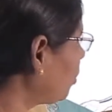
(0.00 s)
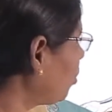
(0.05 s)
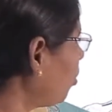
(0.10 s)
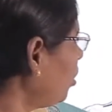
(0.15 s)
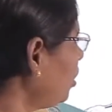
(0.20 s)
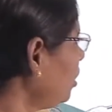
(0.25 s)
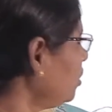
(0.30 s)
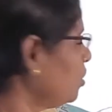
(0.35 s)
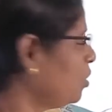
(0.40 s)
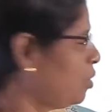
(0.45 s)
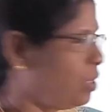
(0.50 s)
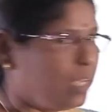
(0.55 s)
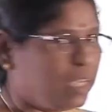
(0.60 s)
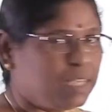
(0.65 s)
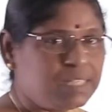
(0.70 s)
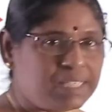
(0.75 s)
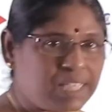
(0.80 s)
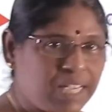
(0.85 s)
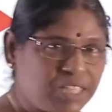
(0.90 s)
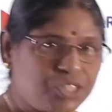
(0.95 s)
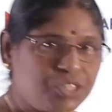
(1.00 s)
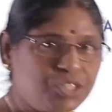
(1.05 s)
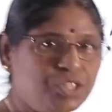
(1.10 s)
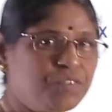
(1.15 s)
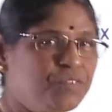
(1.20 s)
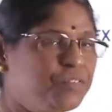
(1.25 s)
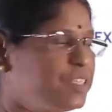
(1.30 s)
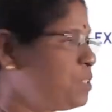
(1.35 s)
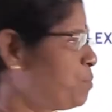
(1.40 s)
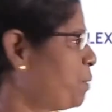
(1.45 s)
cord. A section
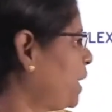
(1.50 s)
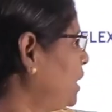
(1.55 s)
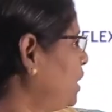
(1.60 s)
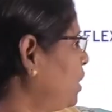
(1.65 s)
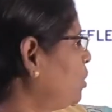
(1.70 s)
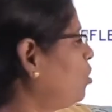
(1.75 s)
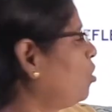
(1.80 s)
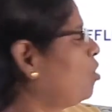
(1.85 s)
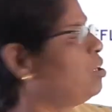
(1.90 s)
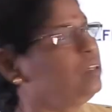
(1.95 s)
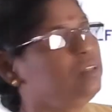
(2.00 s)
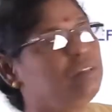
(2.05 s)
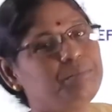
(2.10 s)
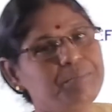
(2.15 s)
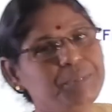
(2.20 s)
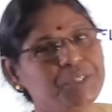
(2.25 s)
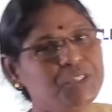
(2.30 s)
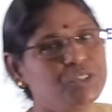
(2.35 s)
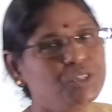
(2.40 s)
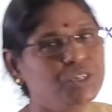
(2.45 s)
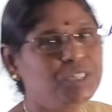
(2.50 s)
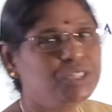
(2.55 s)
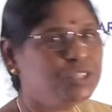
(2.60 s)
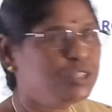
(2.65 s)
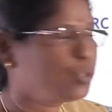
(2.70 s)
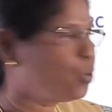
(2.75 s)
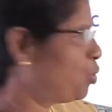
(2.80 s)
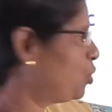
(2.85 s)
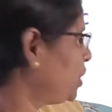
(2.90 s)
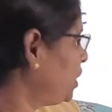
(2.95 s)
of a spinal cord picture is
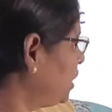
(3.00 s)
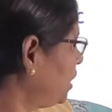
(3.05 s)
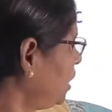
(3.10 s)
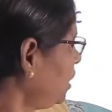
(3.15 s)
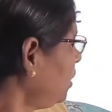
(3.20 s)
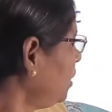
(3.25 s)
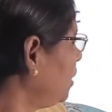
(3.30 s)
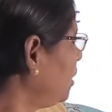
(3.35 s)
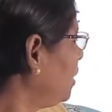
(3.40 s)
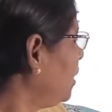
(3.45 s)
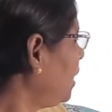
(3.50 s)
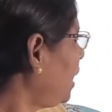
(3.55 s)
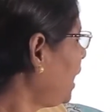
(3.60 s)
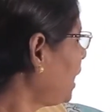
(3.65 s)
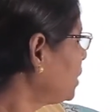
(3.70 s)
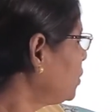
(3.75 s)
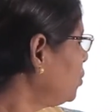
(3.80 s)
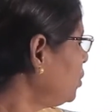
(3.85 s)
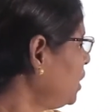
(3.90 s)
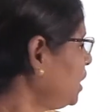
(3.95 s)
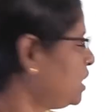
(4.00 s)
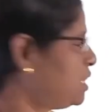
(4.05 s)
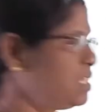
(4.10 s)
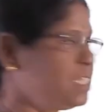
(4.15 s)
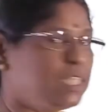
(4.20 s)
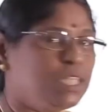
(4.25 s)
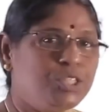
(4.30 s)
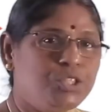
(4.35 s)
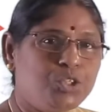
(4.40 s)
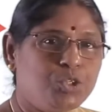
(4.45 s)
shown here. Actually it
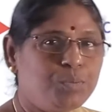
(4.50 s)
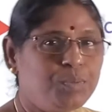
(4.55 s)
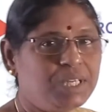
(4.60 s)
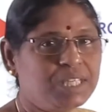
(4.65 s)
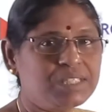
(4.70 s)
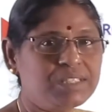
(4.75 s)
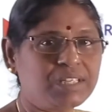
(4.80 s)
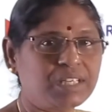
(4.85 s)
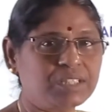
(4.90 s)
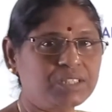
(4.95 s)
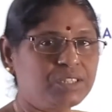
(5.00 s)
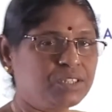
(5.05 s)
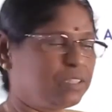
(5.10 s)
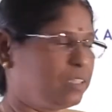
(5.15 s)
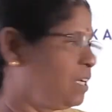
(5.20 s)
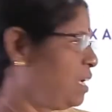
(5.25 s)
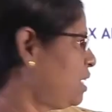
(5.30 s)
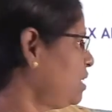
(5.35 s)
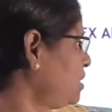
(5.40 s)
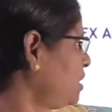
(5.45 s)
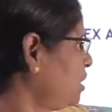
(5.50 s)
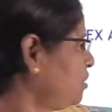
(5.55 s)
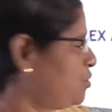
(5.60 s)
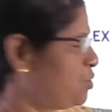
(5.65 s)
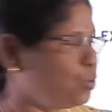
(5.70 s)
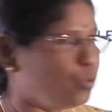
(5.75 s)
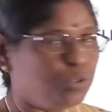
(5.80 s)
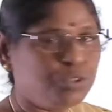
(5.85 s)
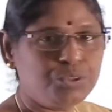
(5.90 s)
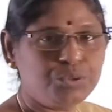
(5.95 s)
is a tubular structure, as I
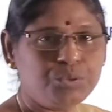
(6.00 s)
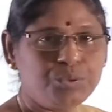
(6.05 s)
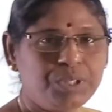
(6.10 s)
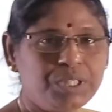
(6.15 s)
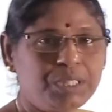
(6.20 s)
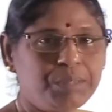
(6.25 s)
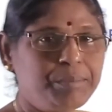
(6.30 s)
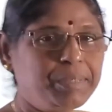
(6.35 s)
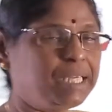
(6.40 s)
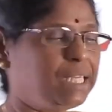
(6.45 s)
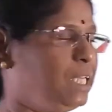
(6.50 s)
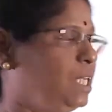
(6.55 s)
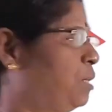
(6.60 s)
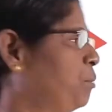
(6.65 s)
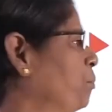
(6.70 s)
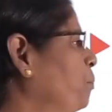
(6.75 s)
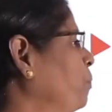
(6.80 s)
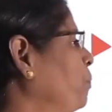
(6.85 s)
told you in the beginning.